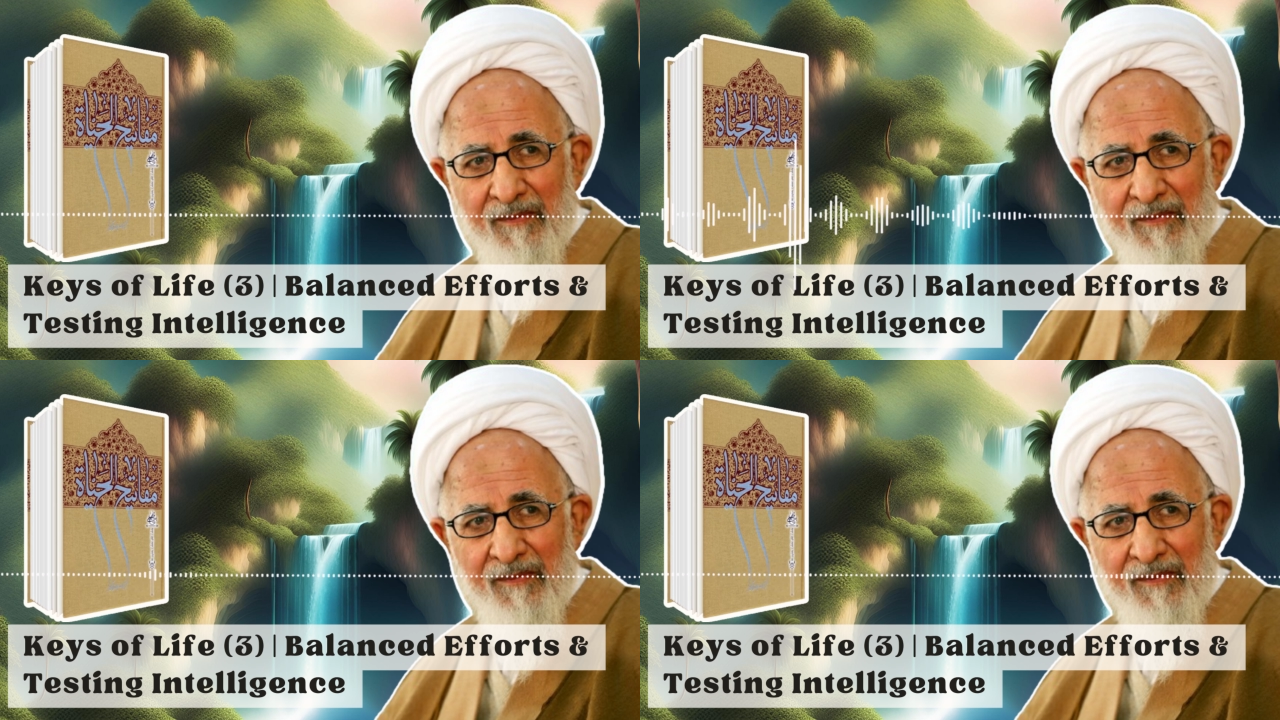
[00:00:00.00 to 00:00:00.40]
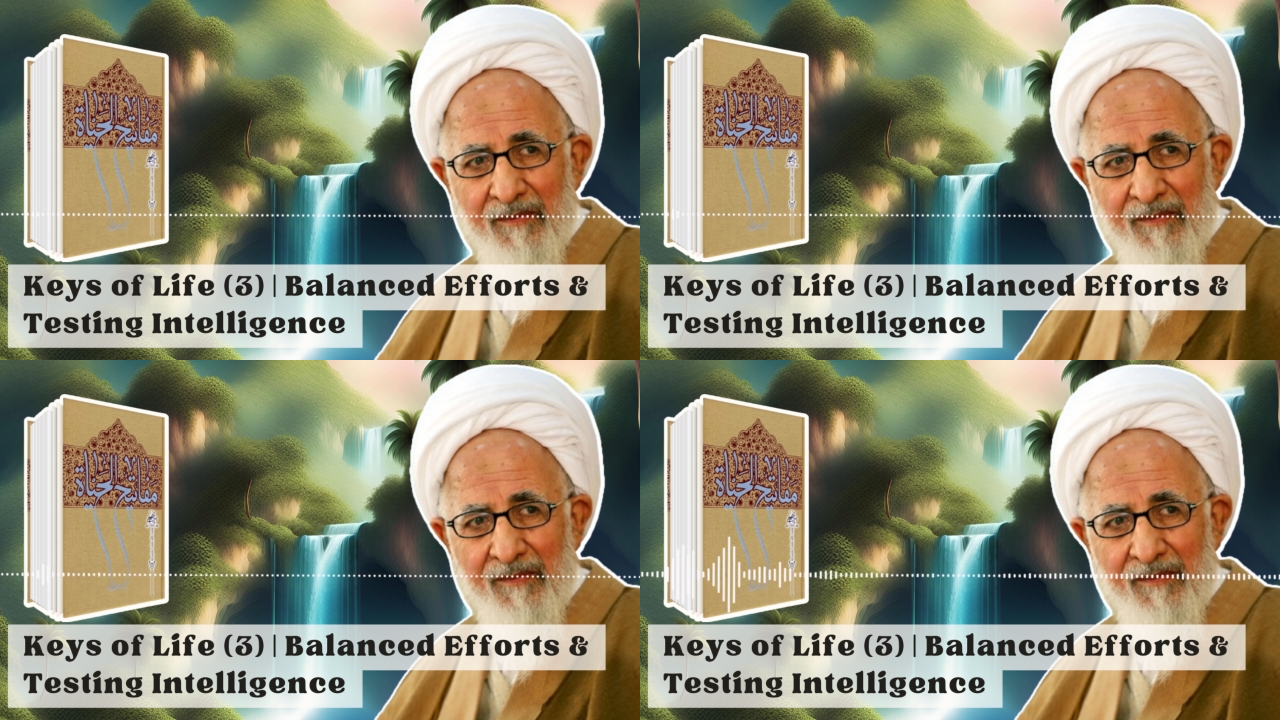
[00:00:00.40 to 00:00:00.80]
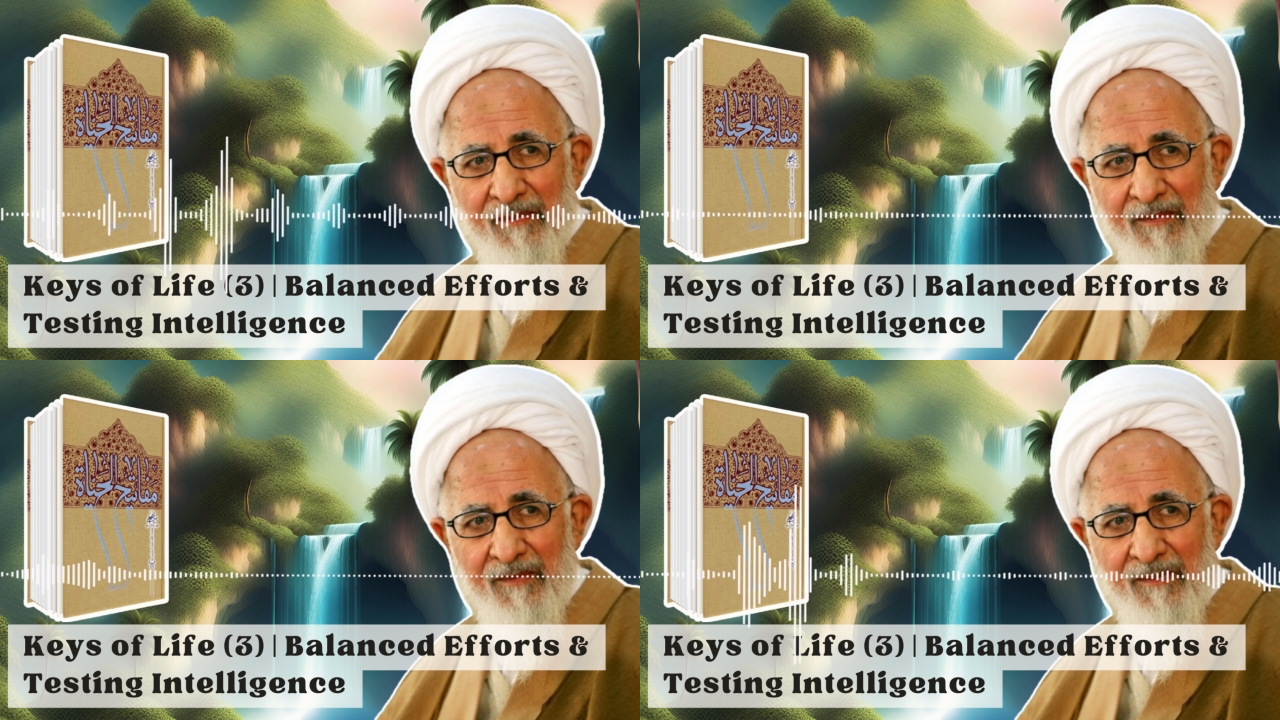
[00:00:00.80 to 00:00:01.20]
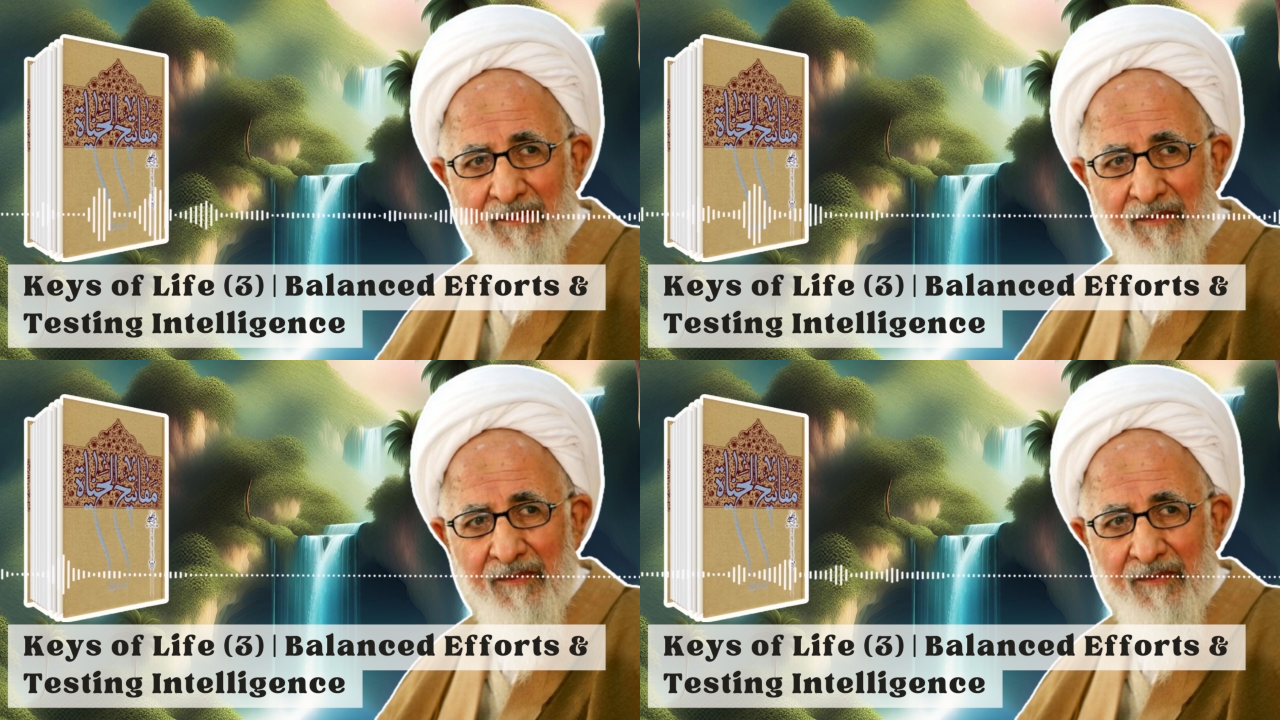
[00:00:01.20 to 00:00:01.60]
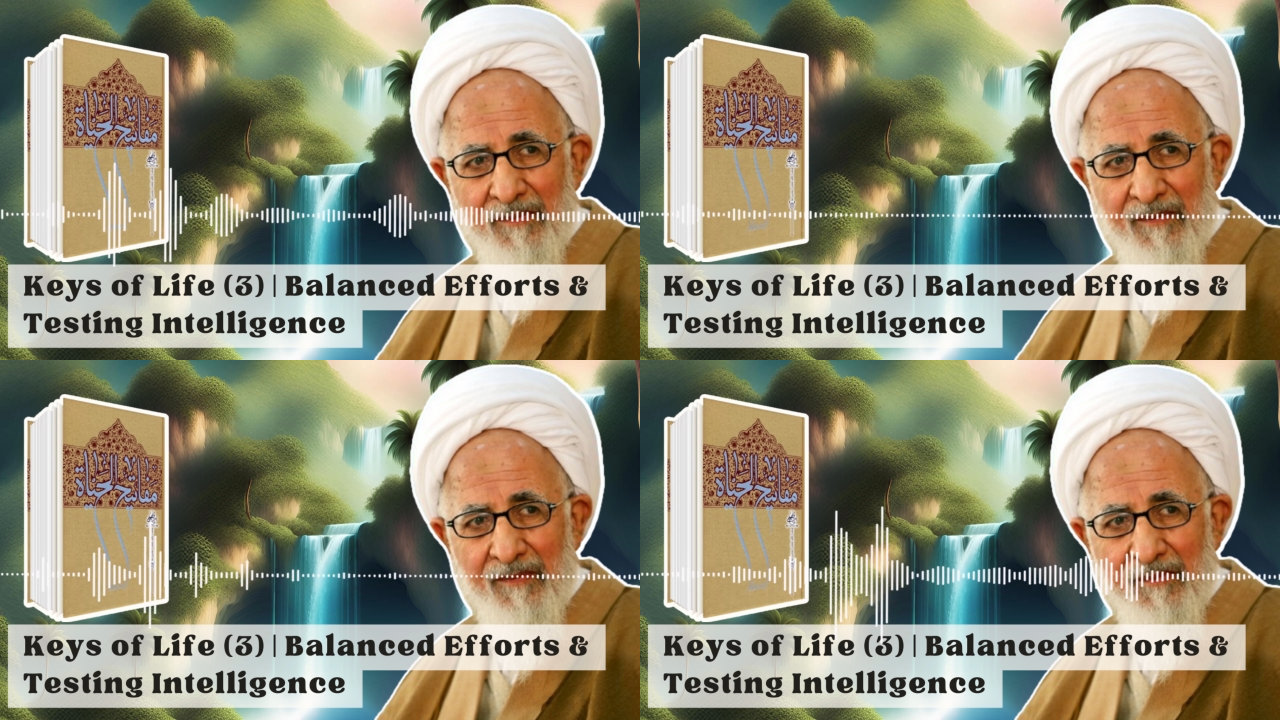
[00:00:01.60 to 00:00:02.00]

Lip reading: So we have to get ready for it.